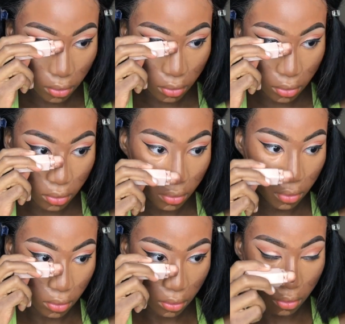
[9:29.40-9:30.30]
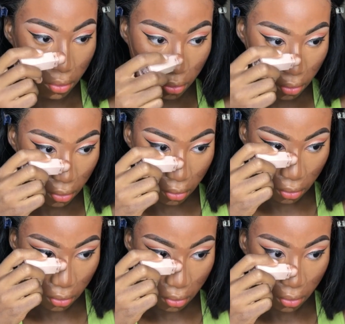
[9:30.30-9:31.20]
more defined and
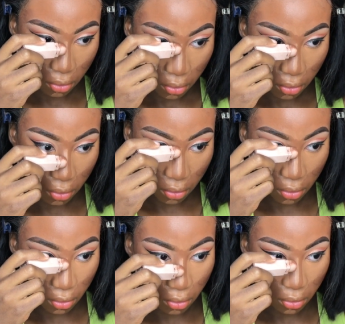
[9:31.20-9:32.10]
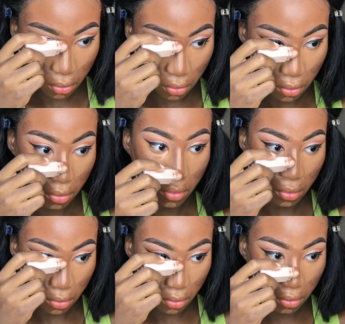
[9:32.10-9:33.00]
more chiseled.
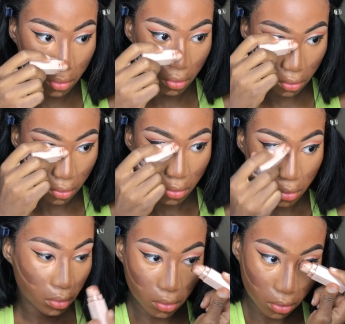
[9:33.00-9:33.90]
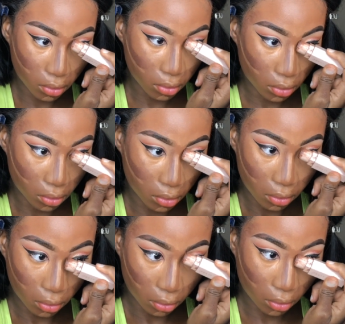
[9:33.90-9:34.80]
When contouring my
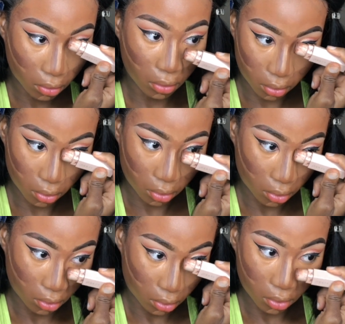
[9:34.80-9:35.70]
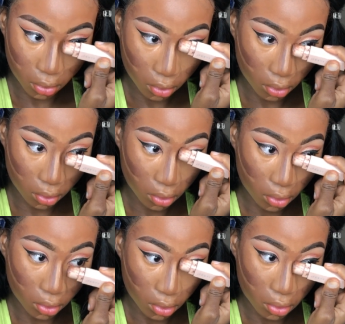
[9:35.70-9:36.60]
nose, I extend my contour to my
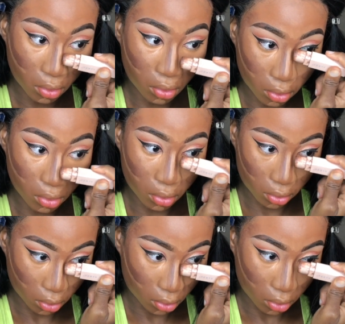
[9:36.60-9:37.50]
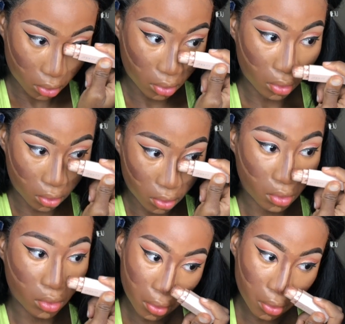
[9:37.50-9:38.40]
brow. This makes my
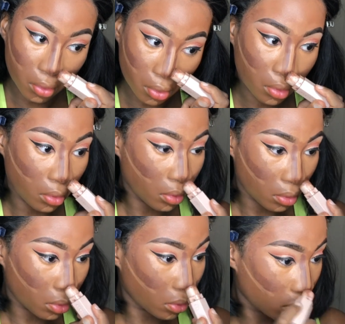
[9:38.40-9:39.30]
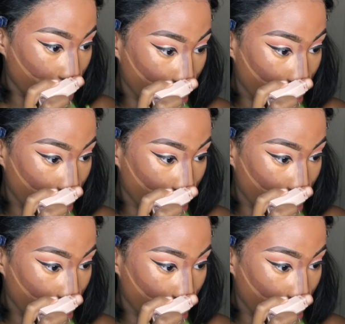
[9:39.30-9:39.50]
nose look more chiseled and